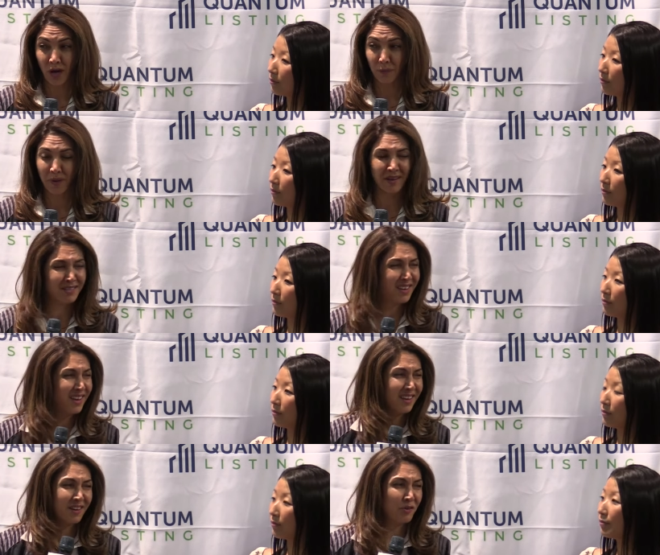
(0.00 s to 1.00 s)
Speaker 1: it, because
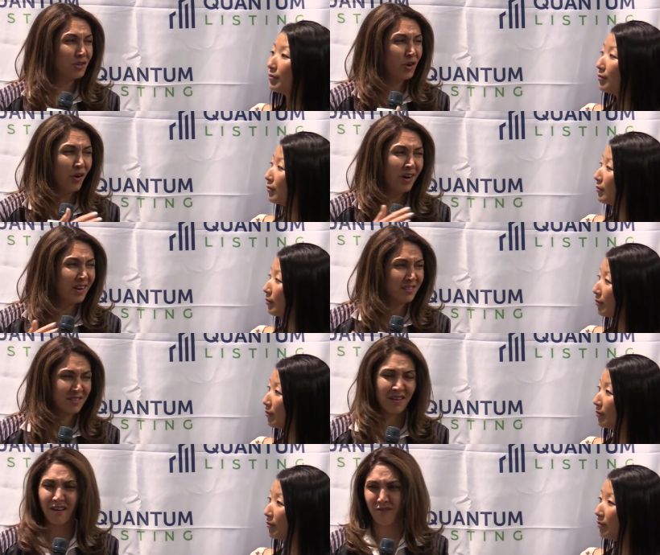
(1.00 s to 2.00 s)
returning
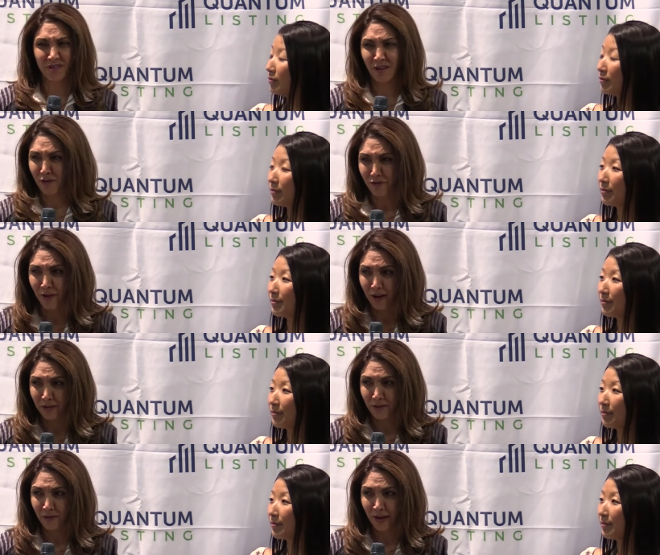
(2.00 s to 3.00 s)
stuff is not
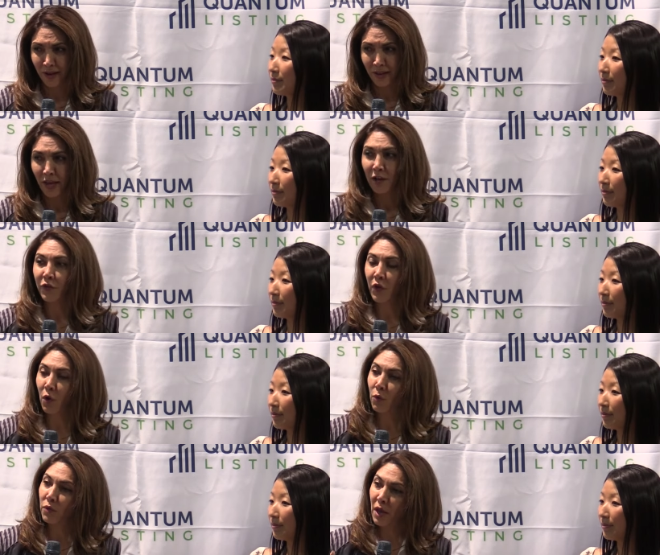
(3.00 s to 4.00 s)
fun, right?
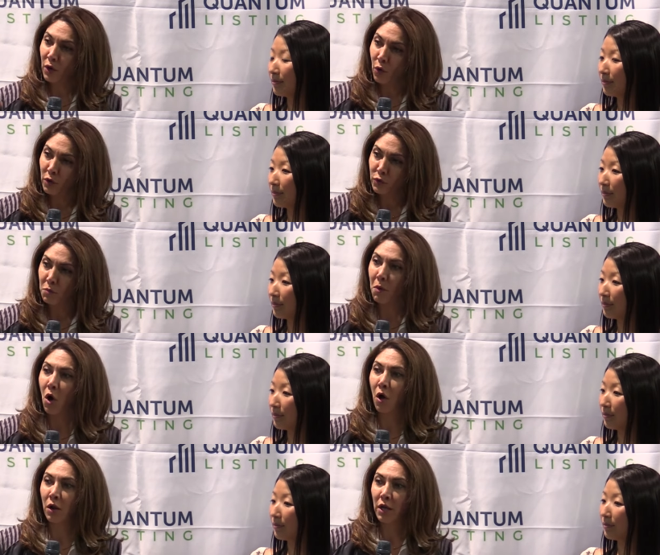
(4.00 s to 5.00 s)
So they're going to a
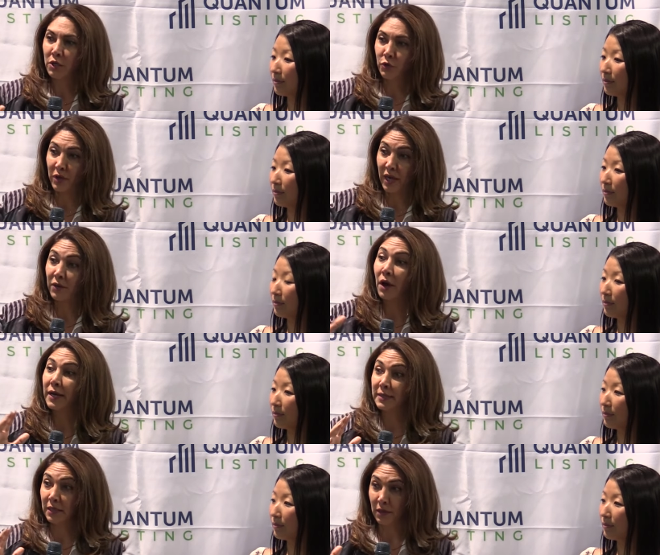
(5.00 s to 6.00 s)
mall to get
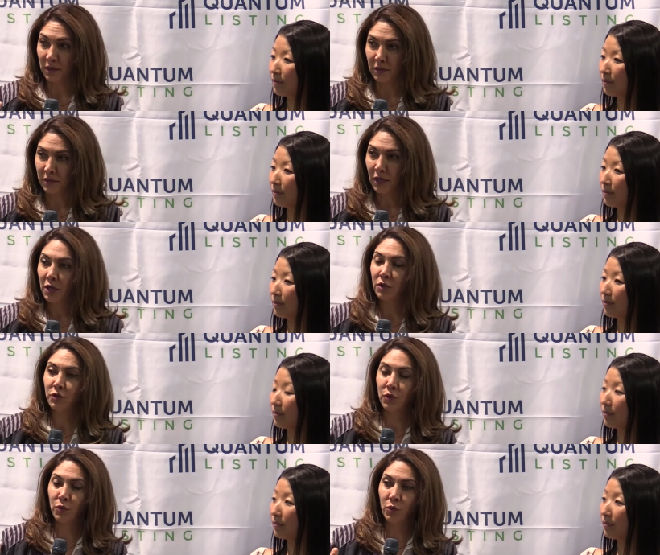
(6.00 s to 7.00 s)
ideas, yeah.
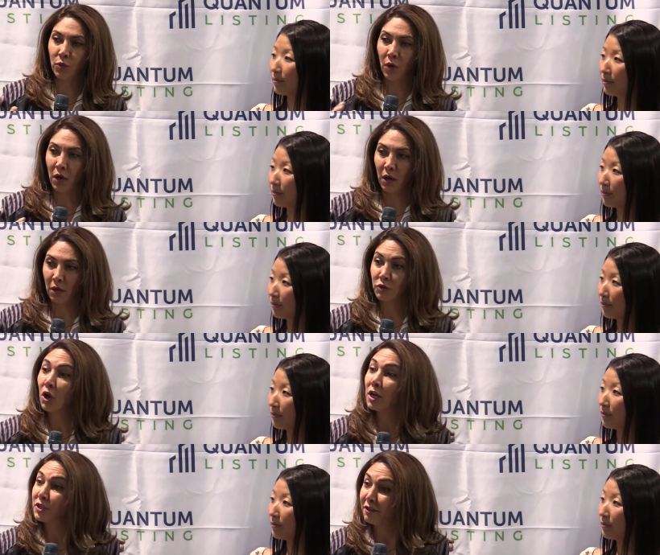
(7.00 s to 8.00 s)
to uh,
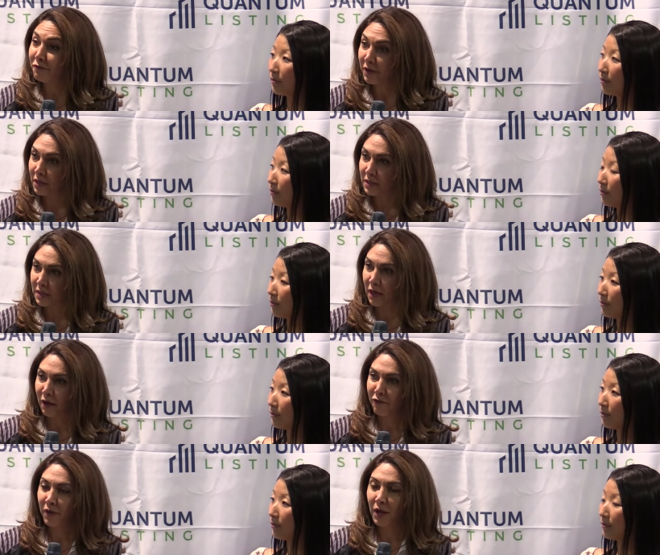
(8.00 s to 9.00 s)
touch and feel
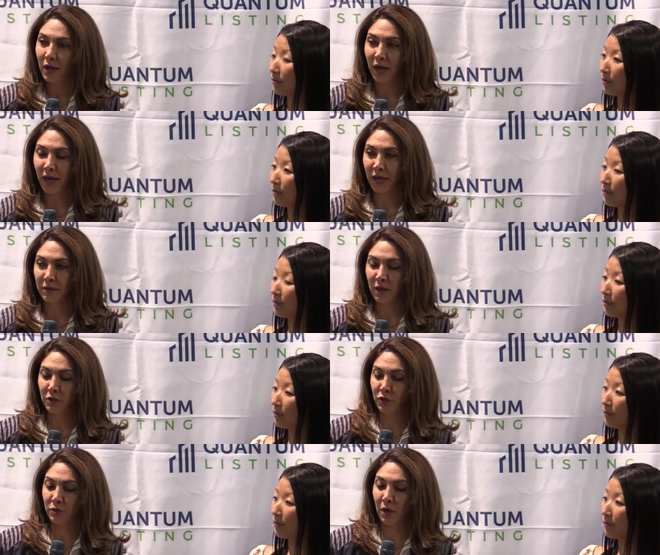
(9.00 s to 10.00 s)
stuff, and
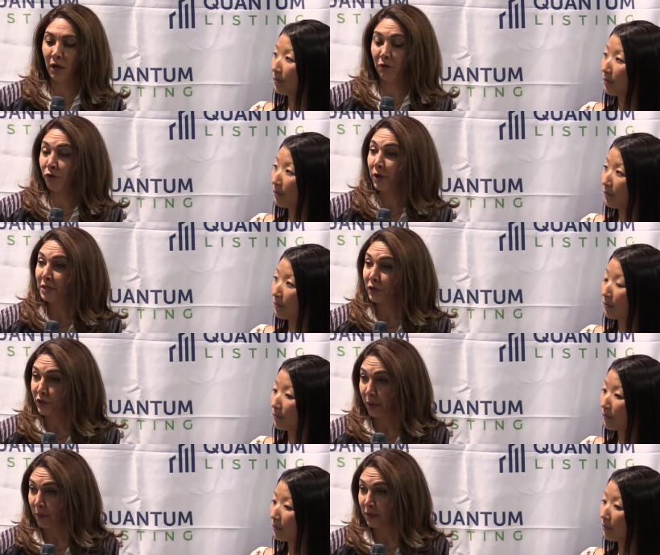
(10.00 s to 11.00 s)
Uh, for
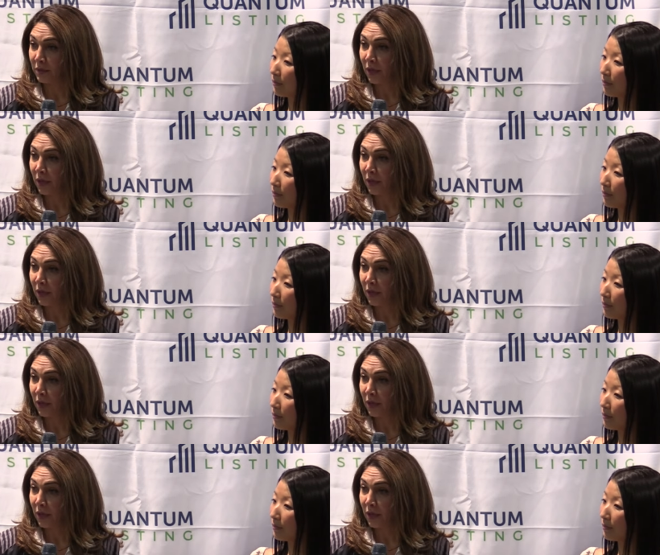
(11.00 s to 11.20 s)
entertainment.